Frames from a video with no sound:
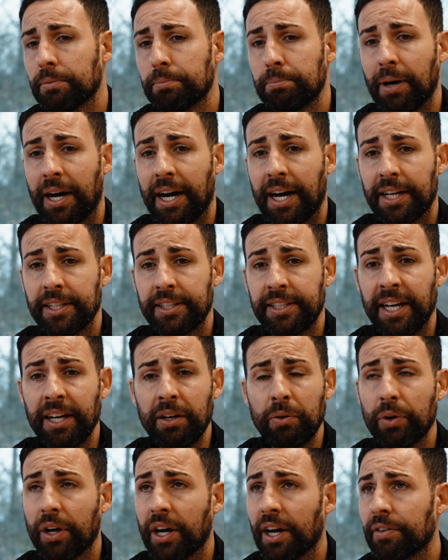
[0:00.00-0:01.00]
But yeah,
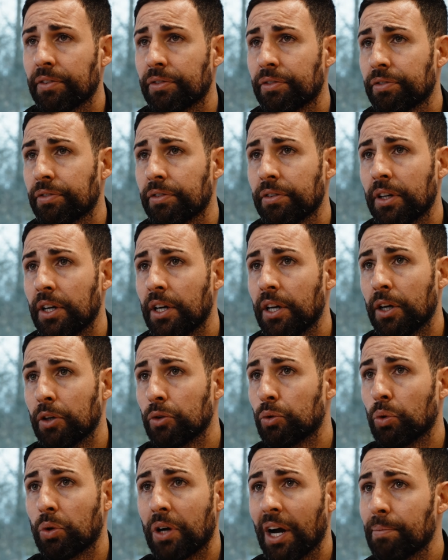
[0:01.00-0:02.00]
we have
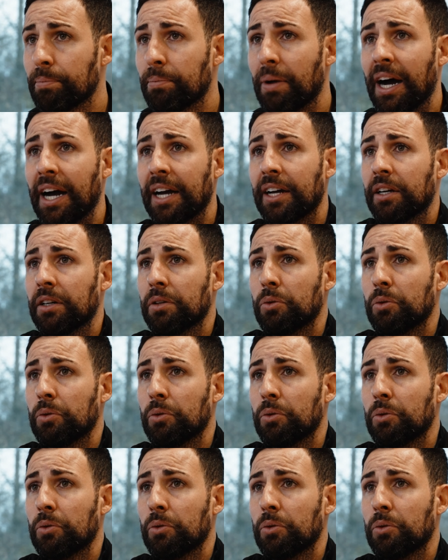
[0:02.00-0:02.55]
to come back.